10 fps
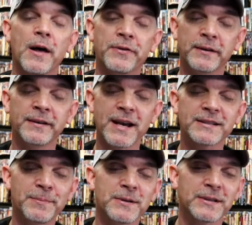The next
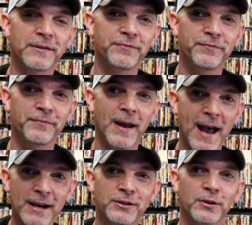up is a
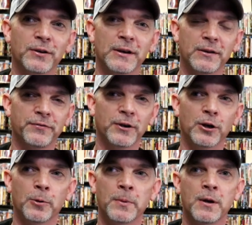actor in a
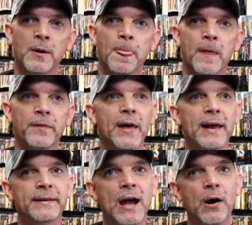film
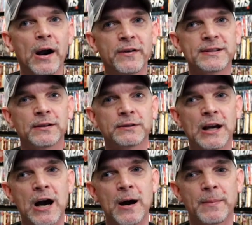that now every single
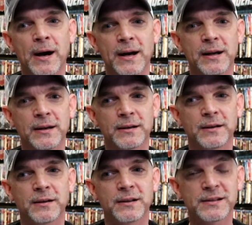time I
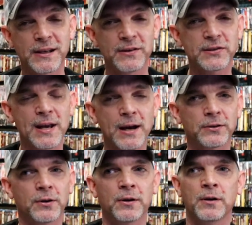see this
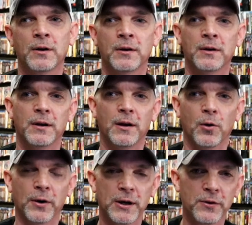actor
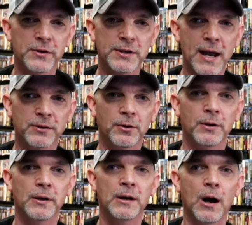or hear this actor,
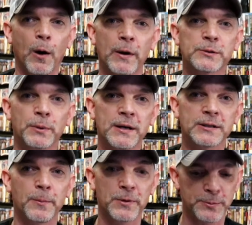it always brings
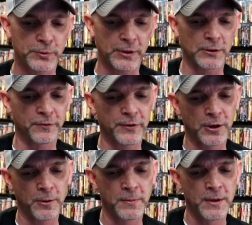up this particular
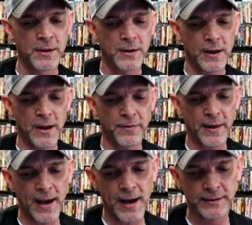film, and
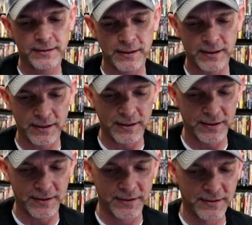that
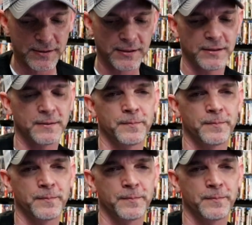is